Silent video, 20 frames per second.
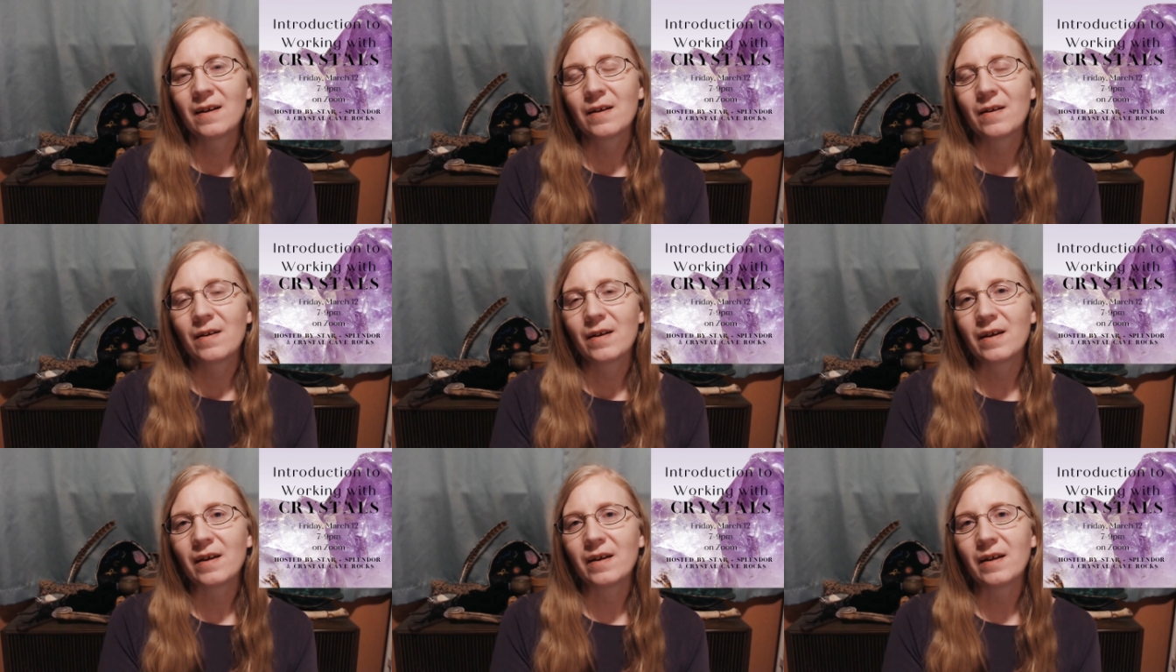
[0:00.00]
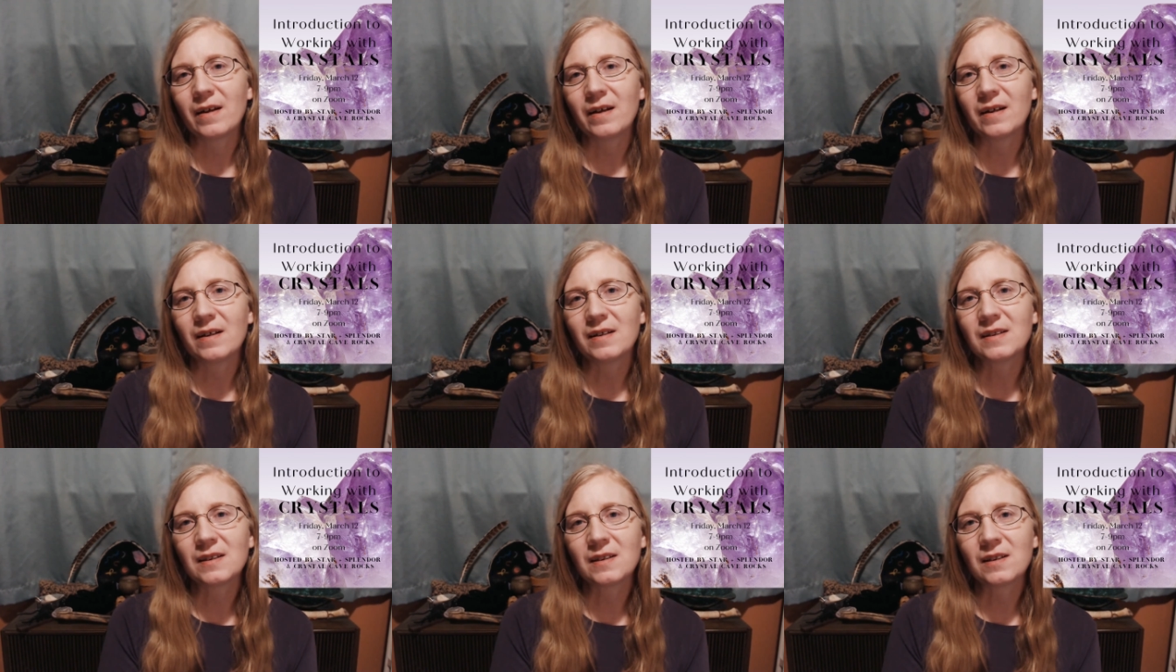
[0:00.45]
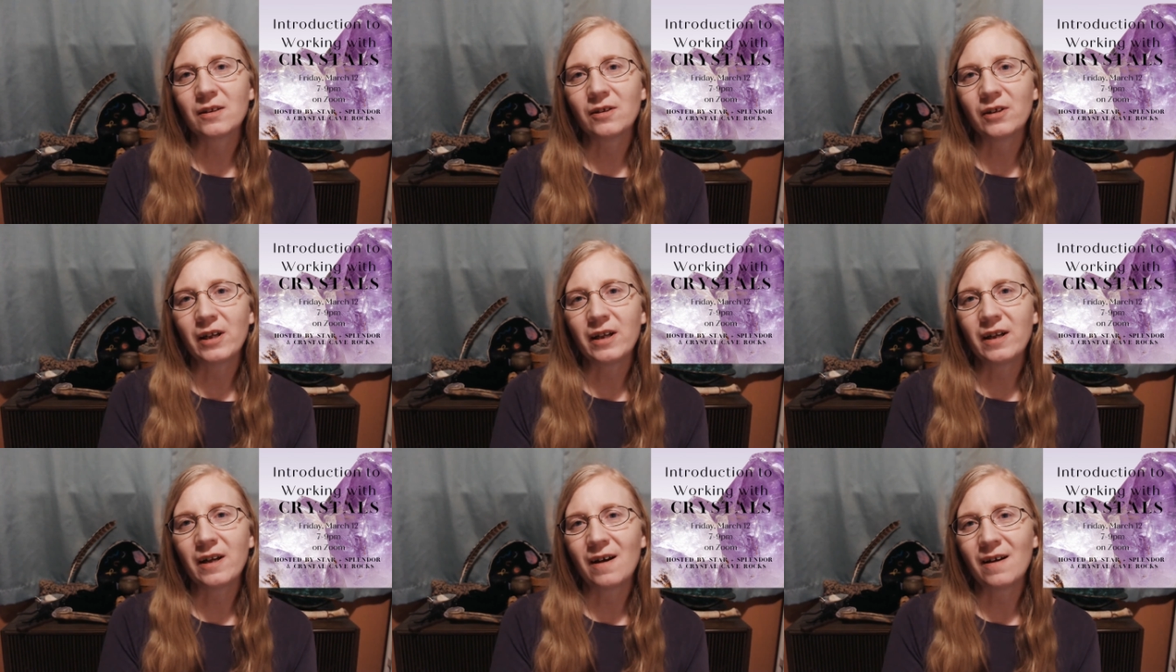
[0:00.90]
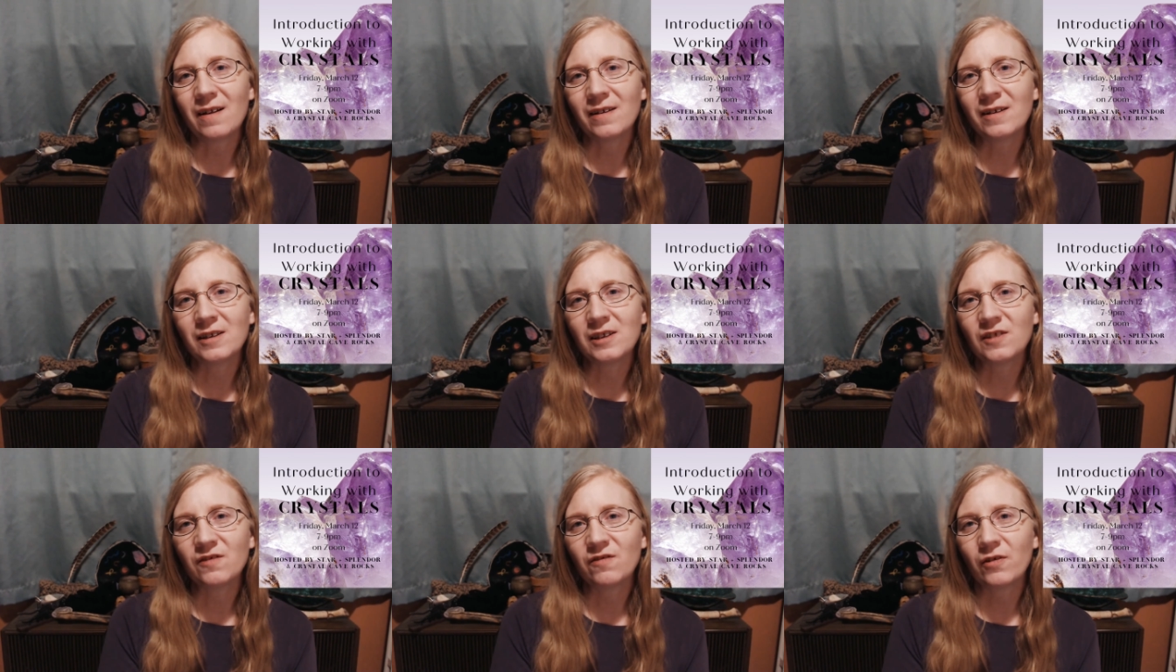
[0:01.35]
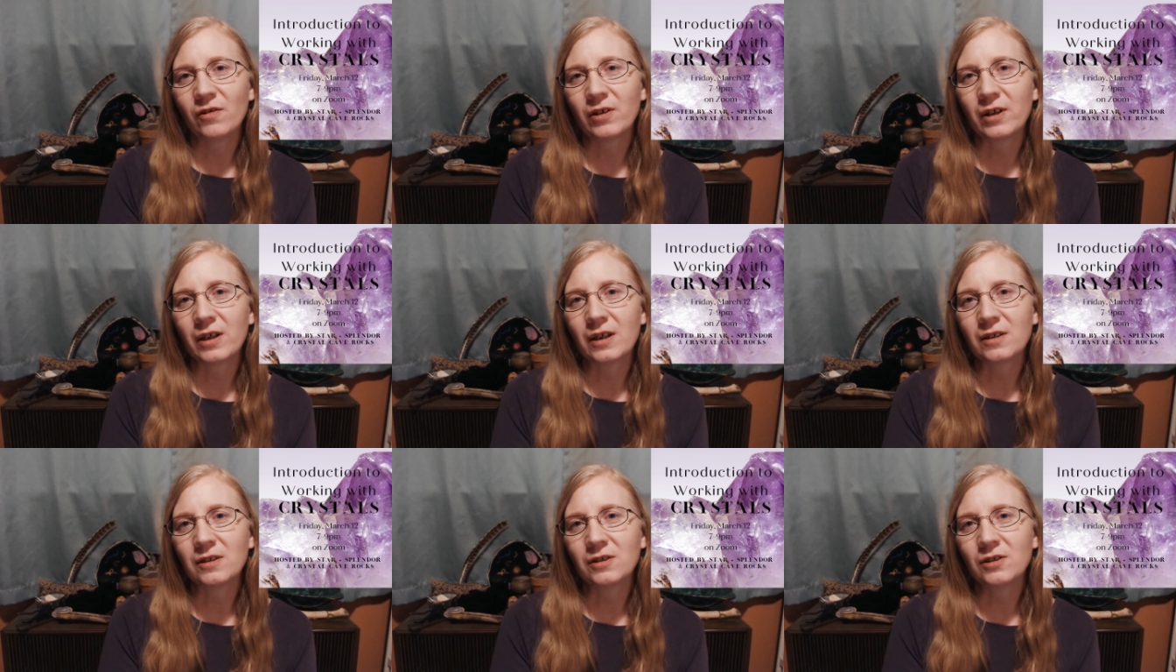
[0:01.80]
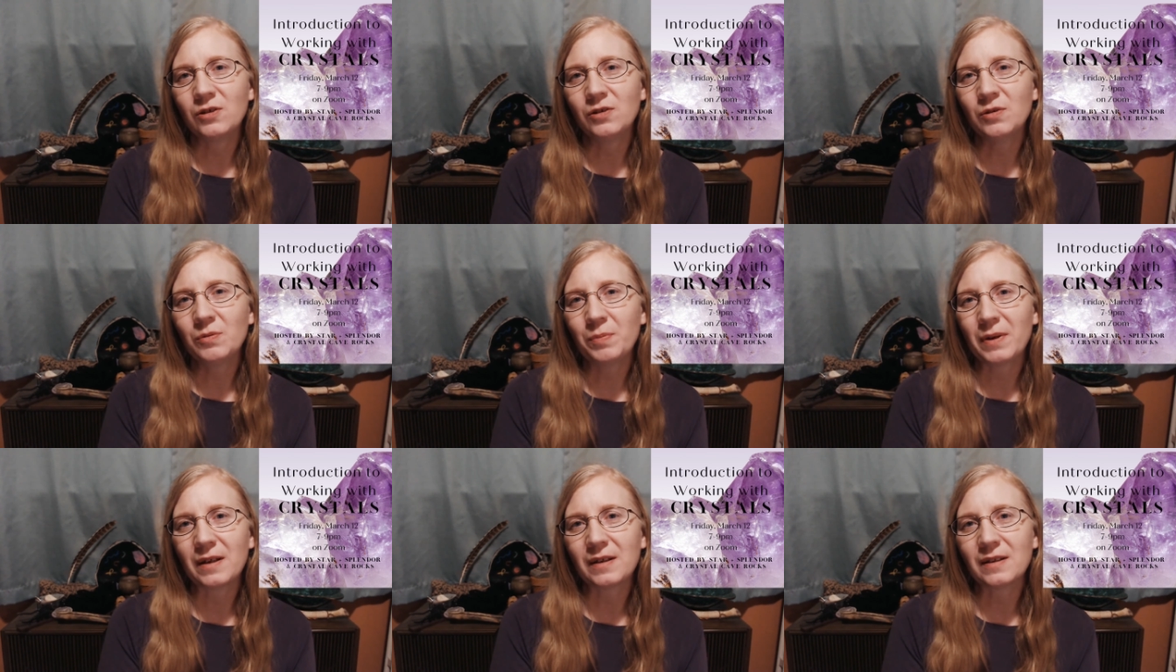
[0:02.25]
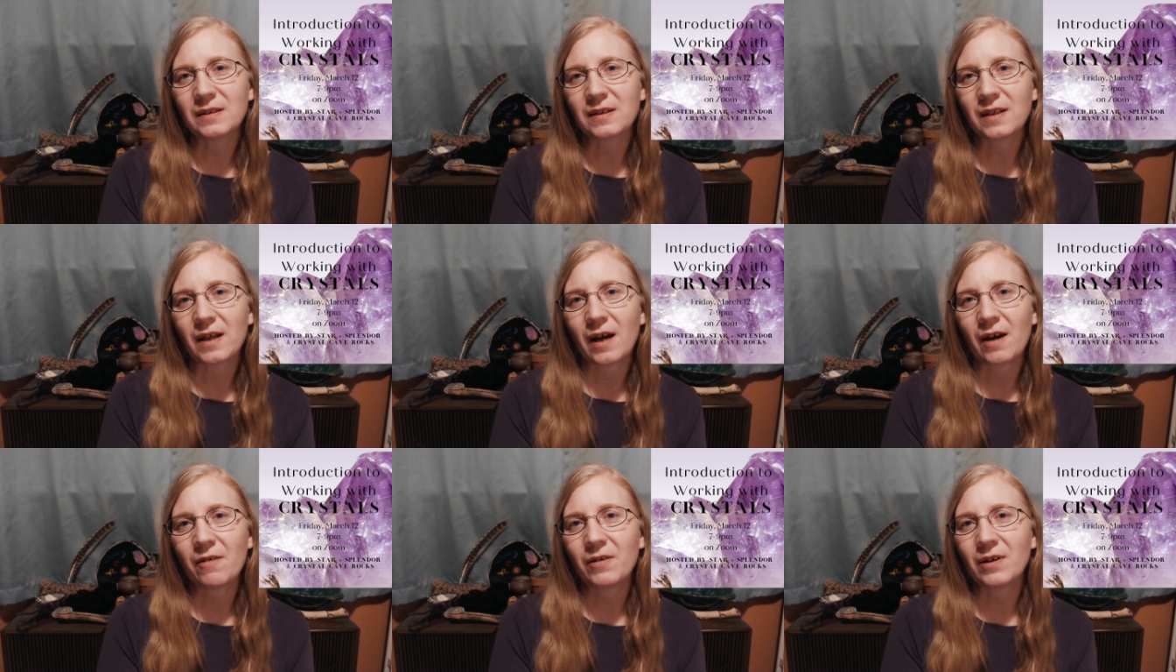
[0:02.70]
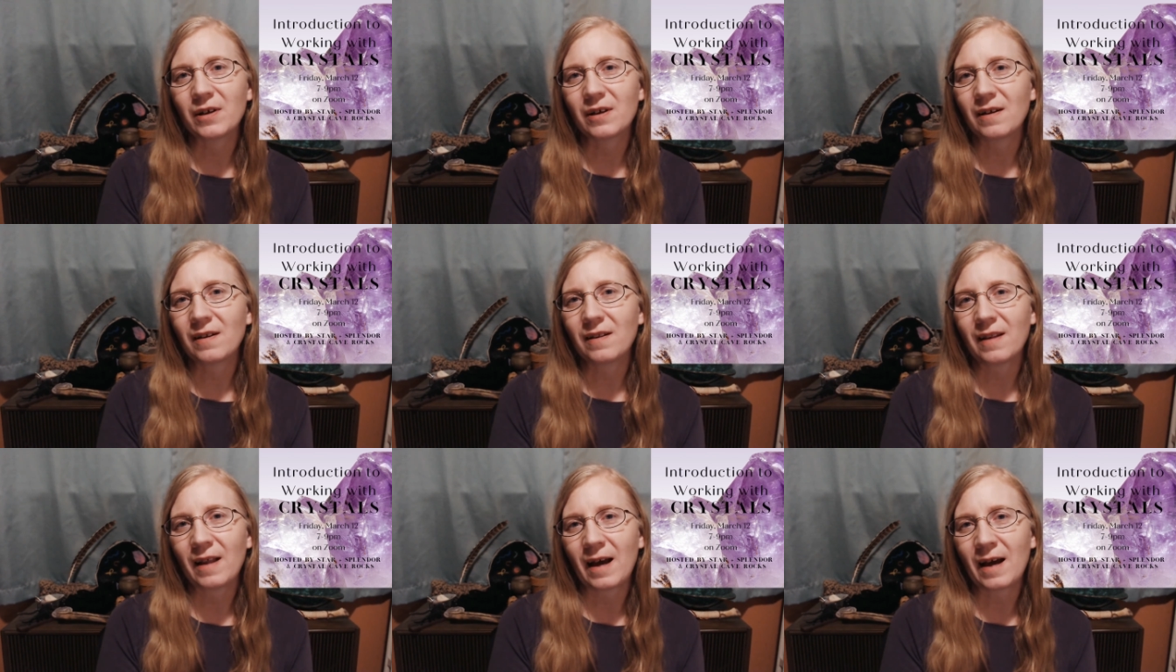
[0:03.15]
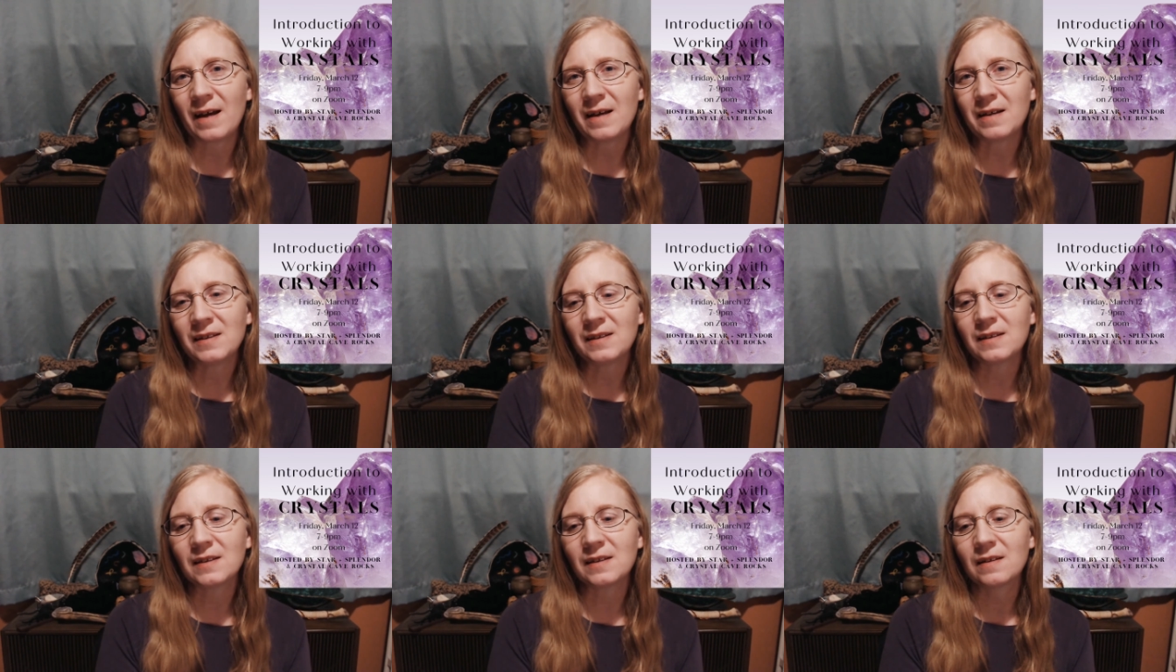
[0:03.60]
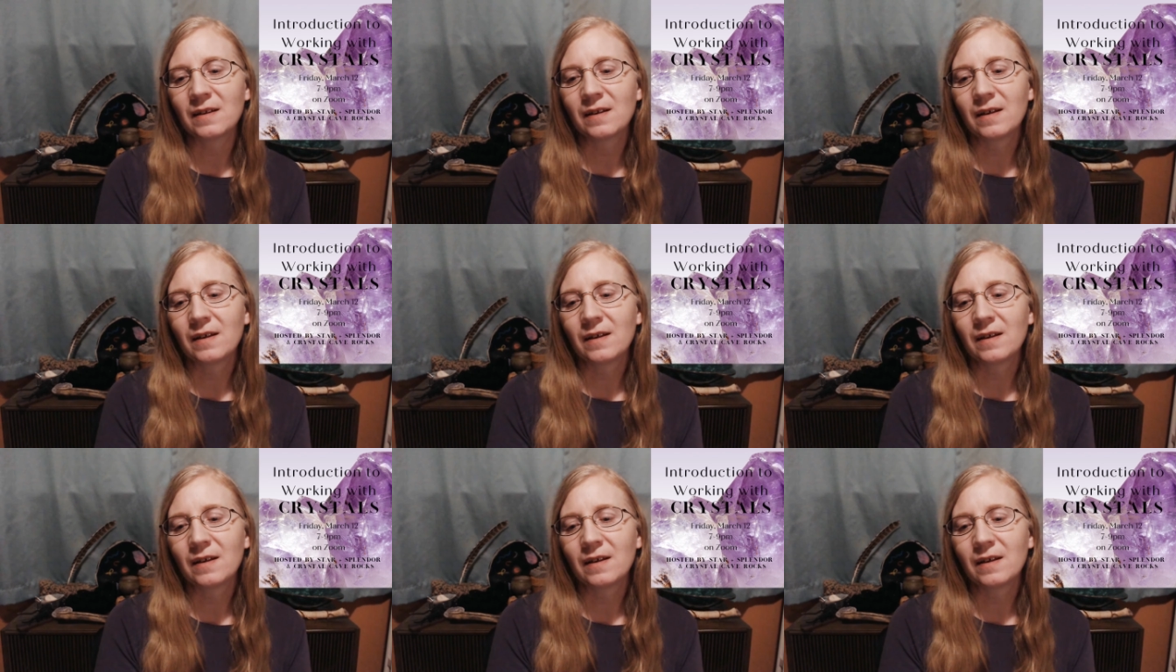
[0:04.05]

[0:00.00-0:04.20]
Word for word: It is $30 for a two plus hour class.